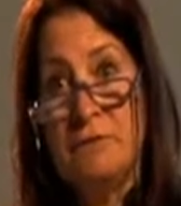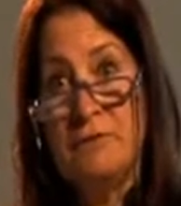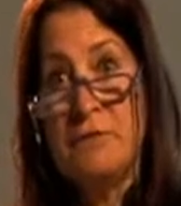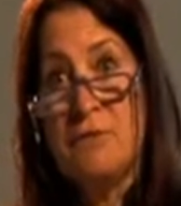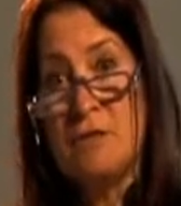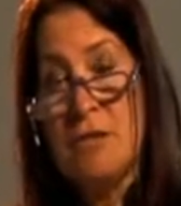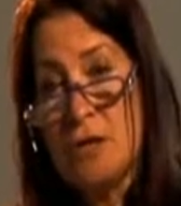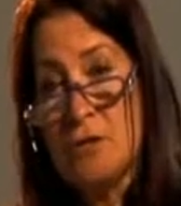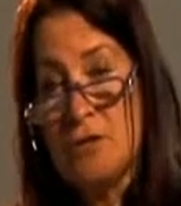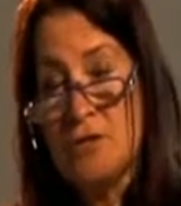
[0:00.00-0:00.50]

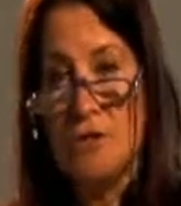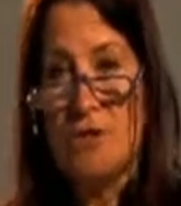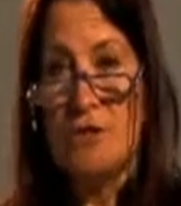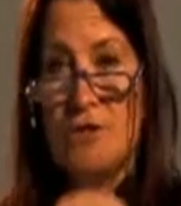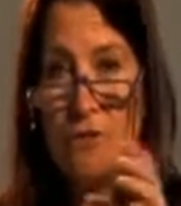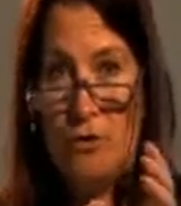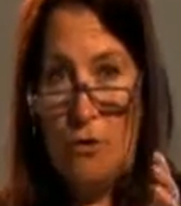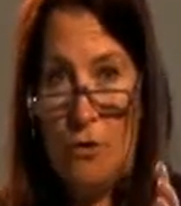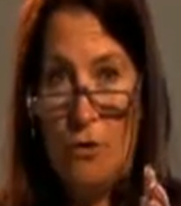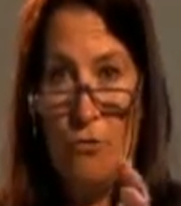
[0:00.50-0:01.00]
structures
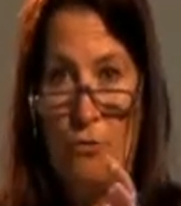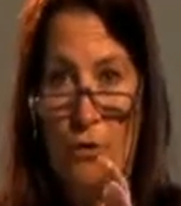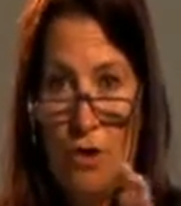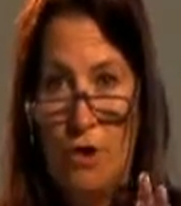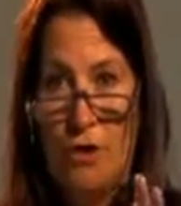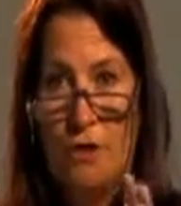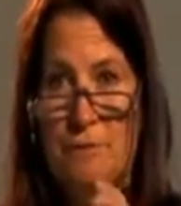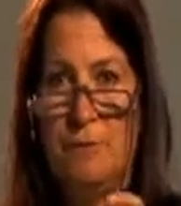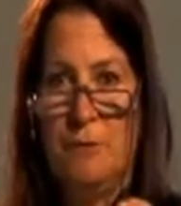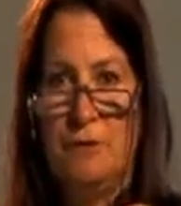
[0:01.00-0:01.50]
or
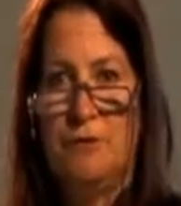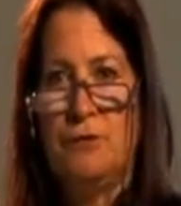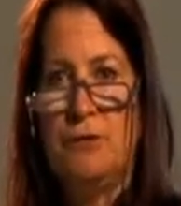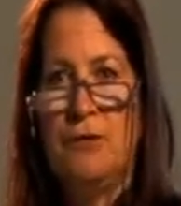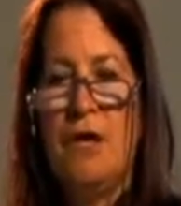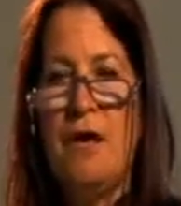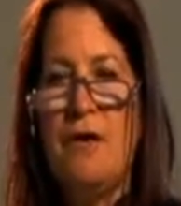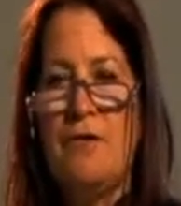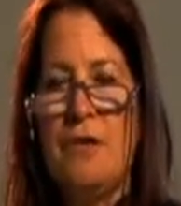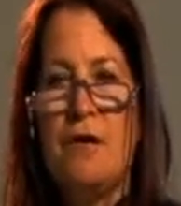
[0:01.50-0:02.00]
words put
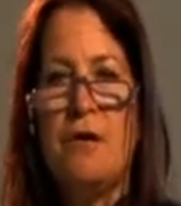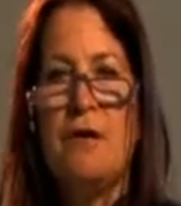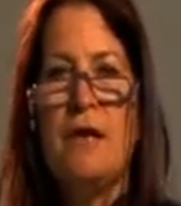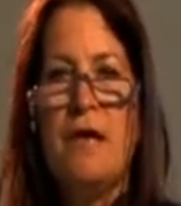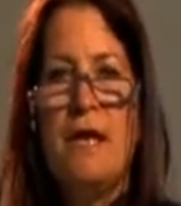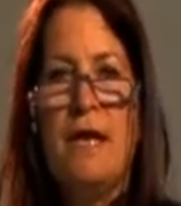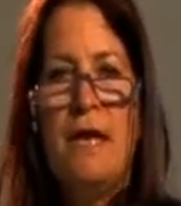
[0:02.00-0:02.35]
together